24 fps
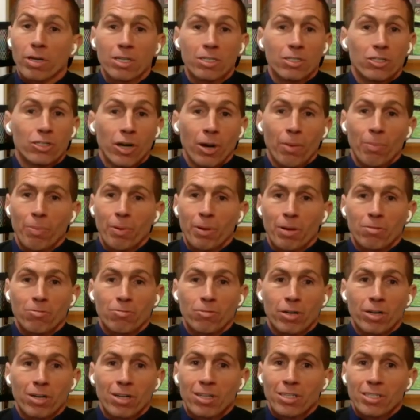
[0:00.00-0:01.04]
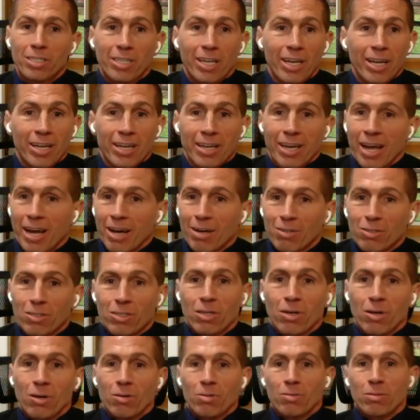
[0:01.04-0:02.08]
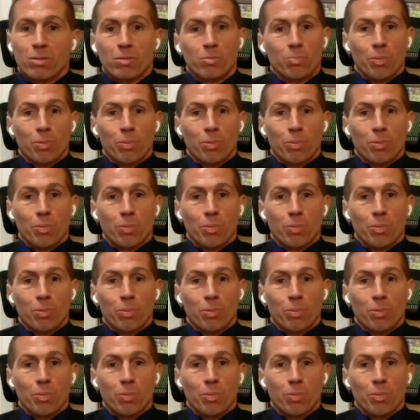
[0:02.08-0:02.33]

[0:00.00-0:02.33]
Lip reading: going to jump into real estate now. So it's